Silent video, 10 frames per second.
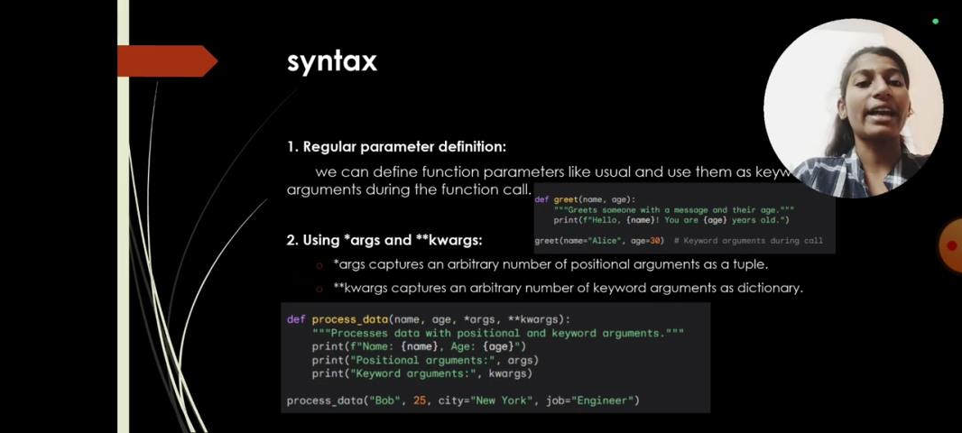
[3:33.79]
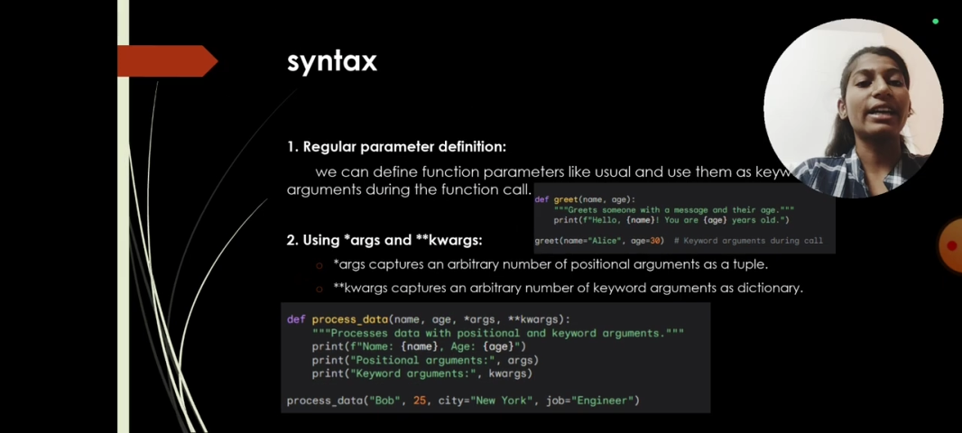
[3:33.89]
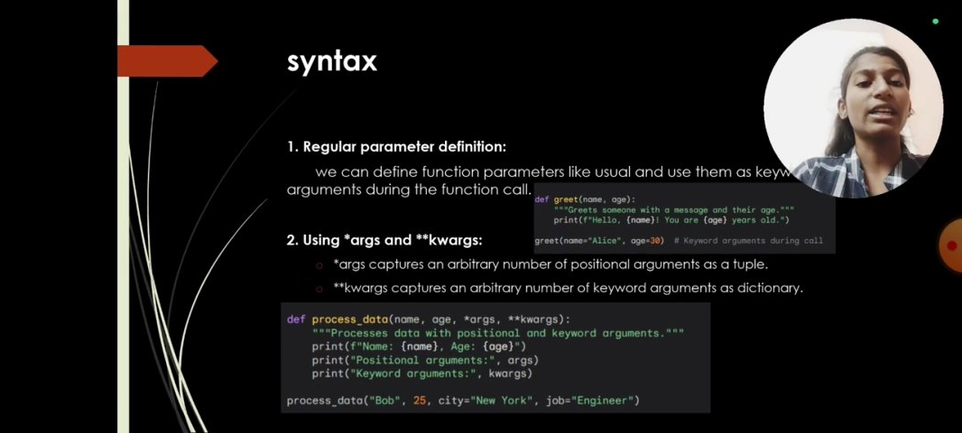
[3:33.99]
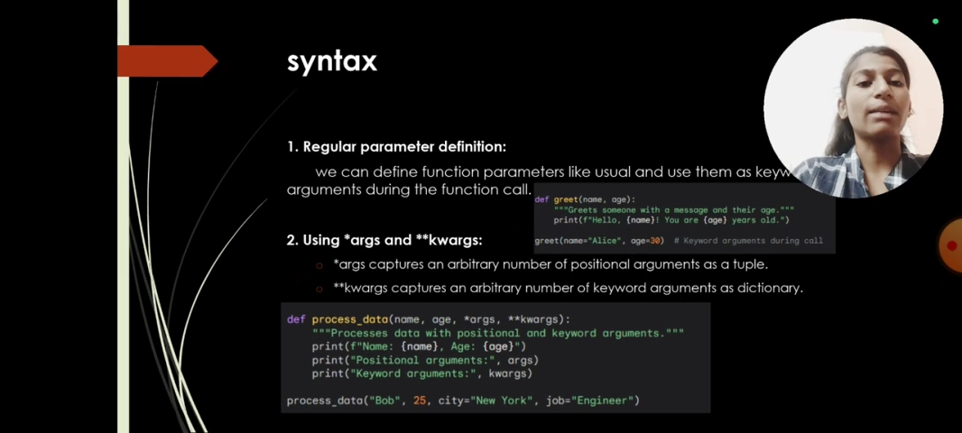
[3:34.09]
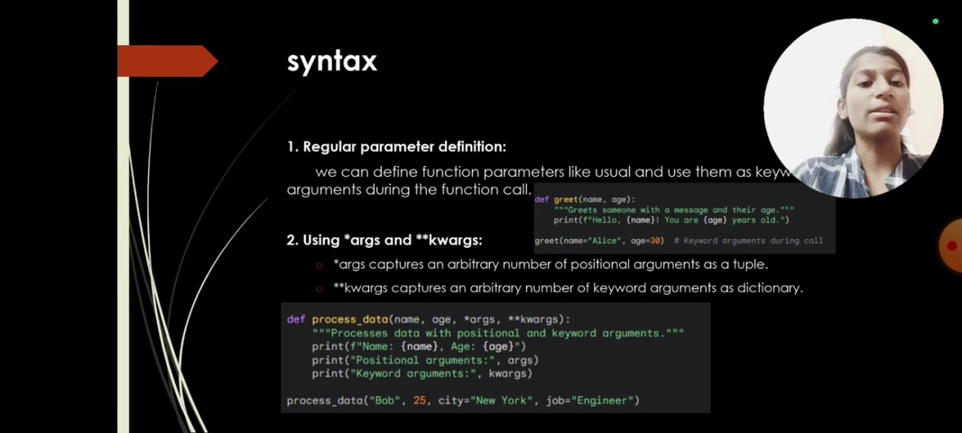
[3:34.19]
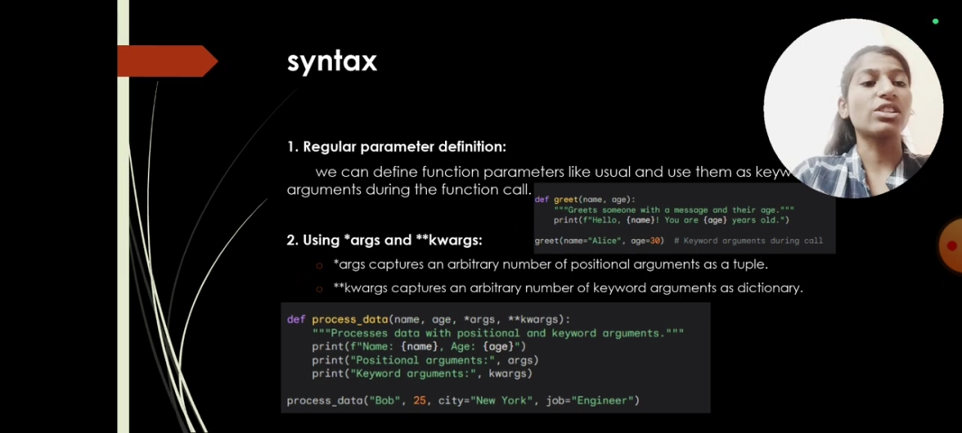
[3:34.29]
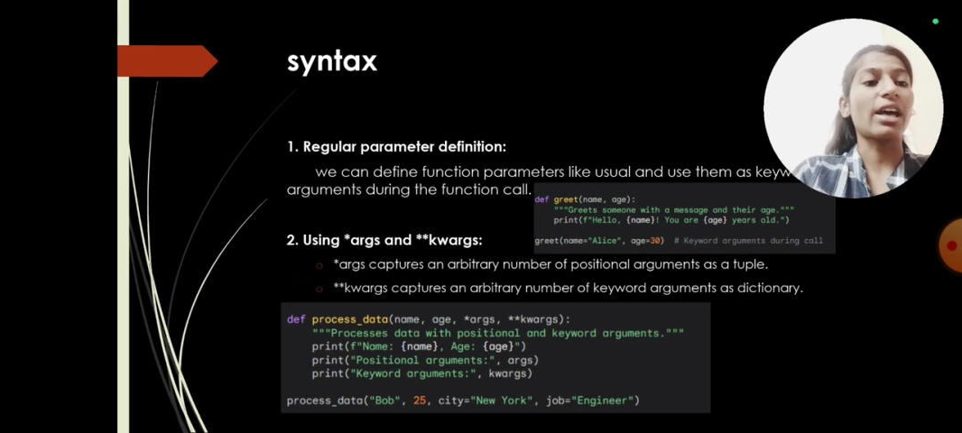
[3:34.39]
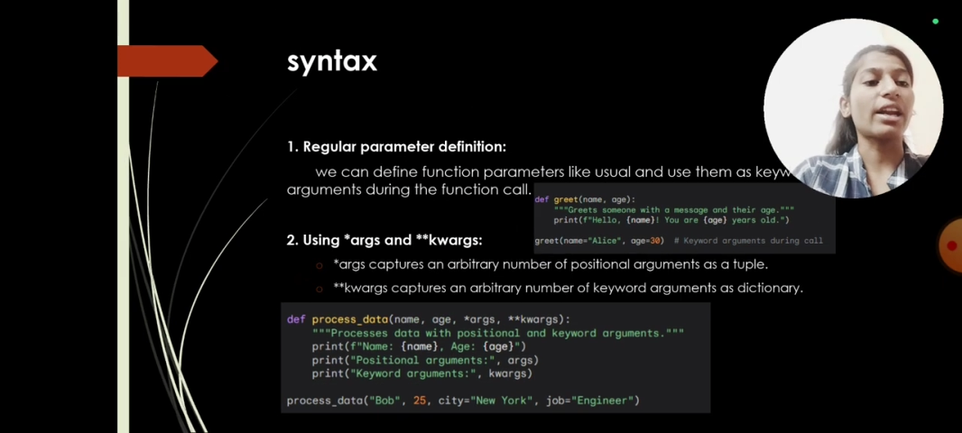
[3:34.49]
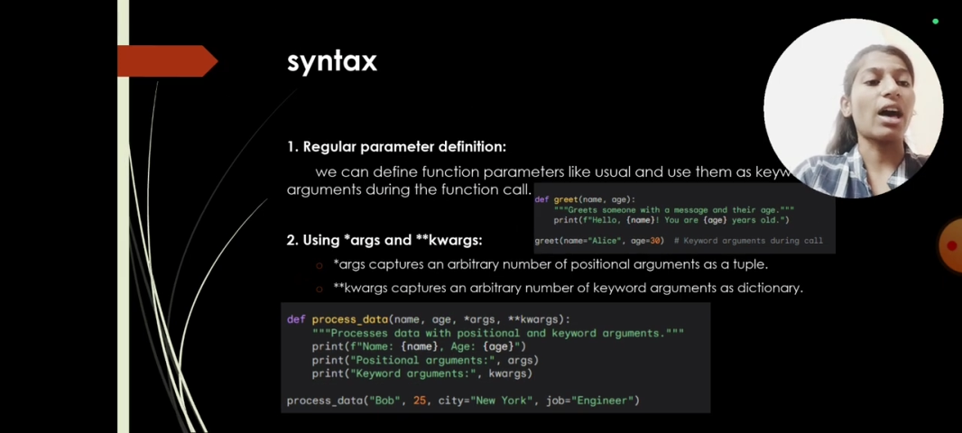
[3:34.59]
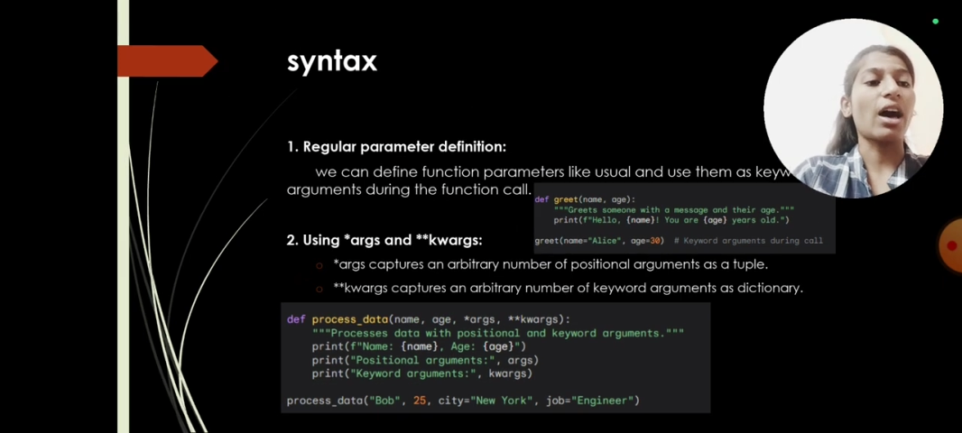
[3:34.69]
and double
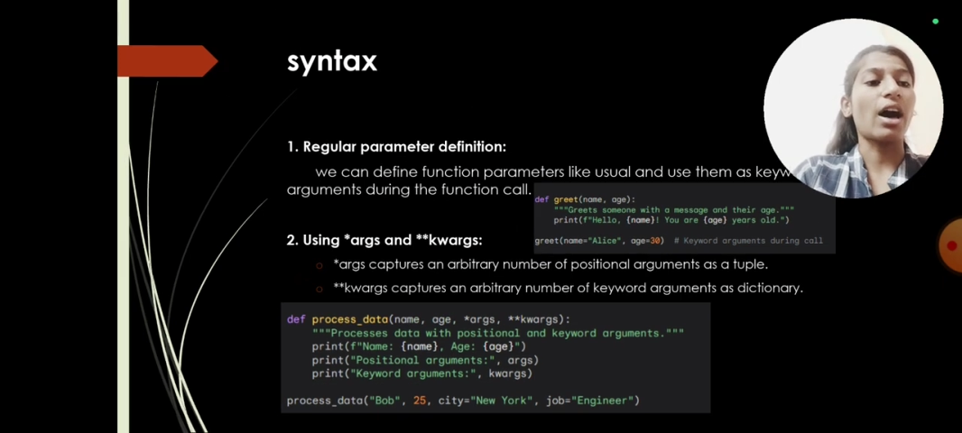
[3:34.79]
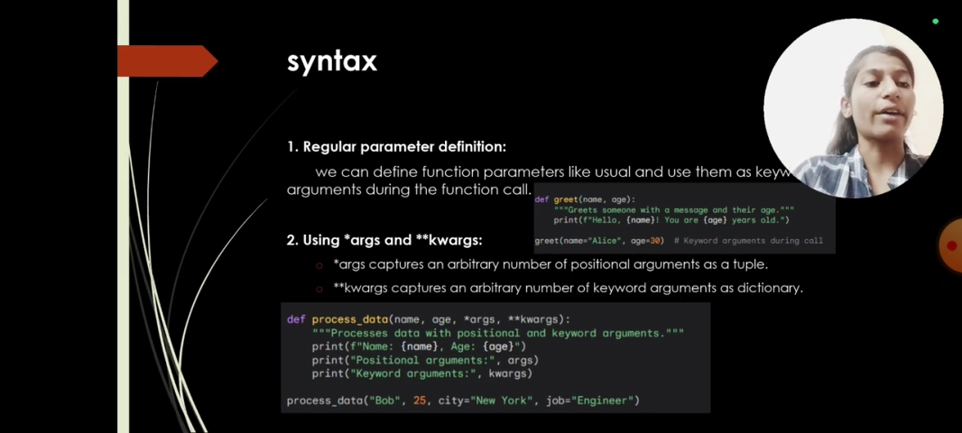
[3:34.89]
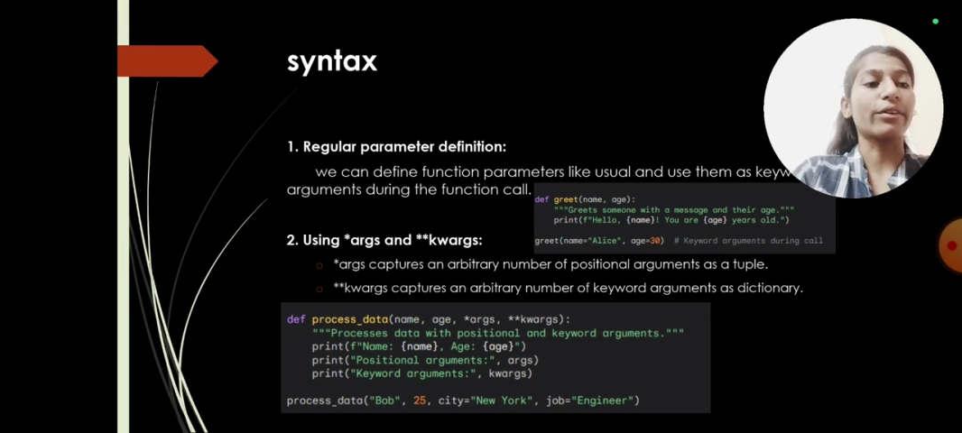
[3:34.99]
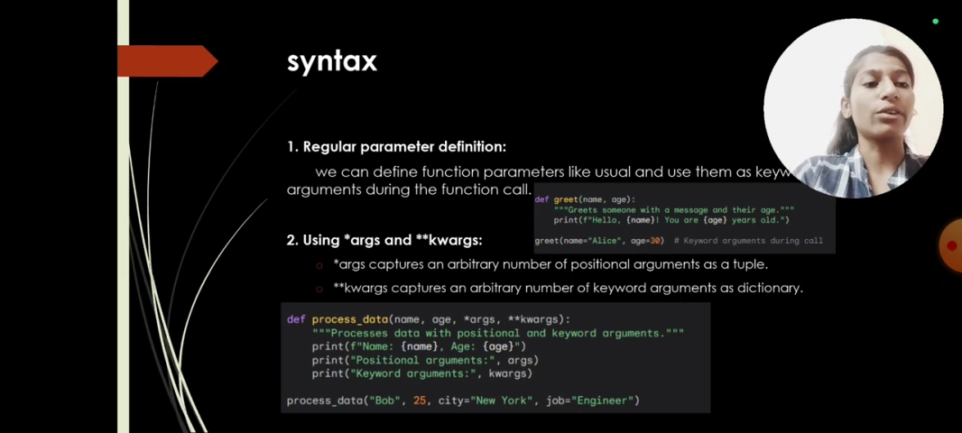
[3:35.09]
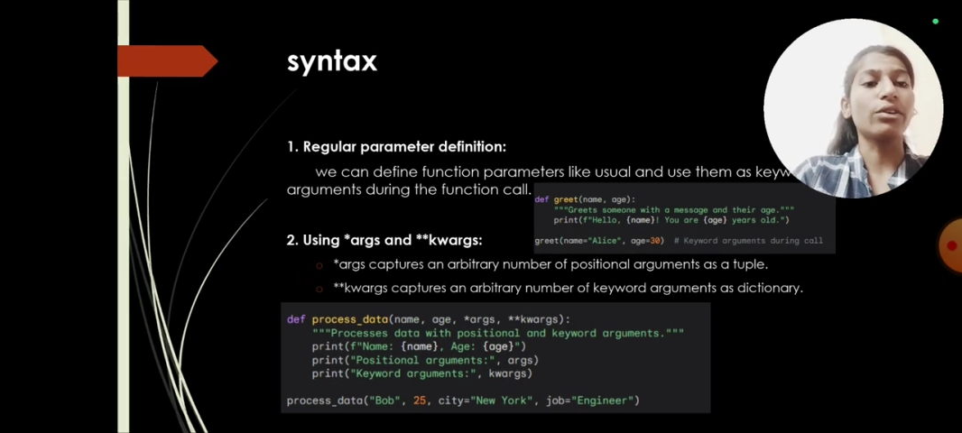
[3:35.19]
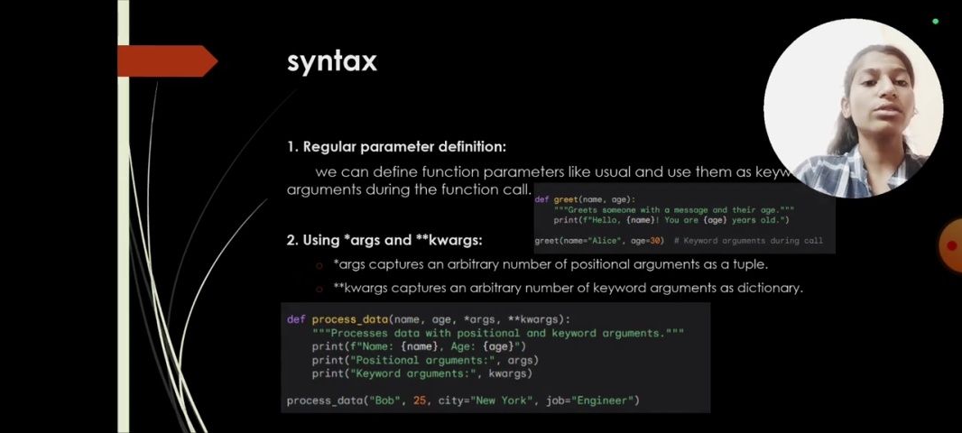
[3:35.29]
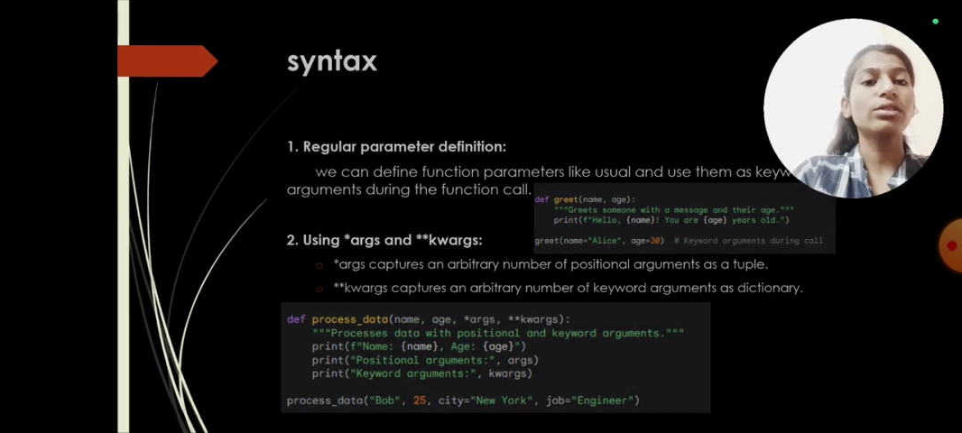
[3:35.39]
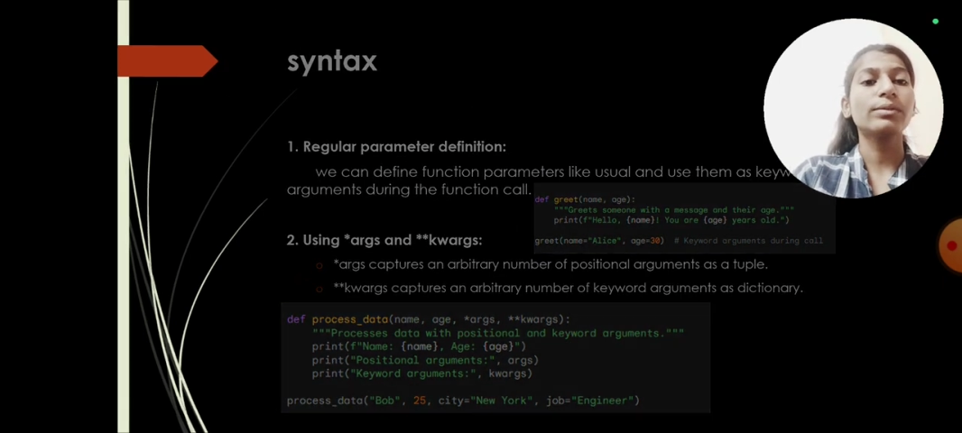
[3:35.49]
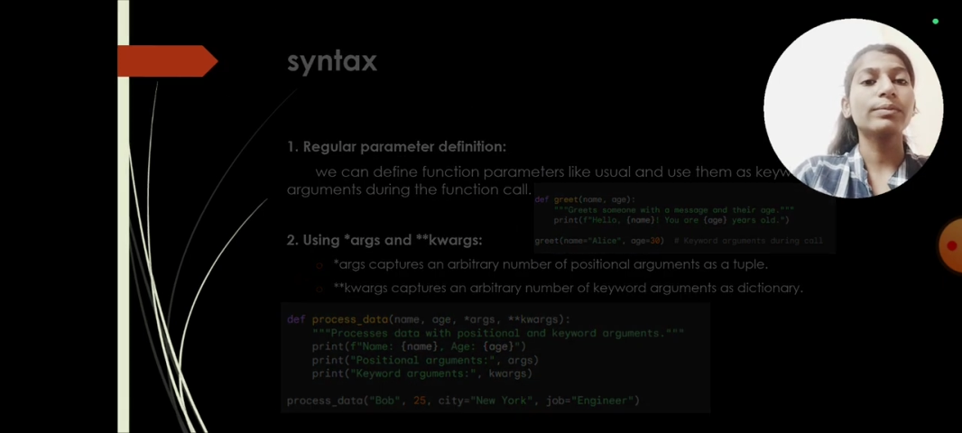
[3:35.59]
star args.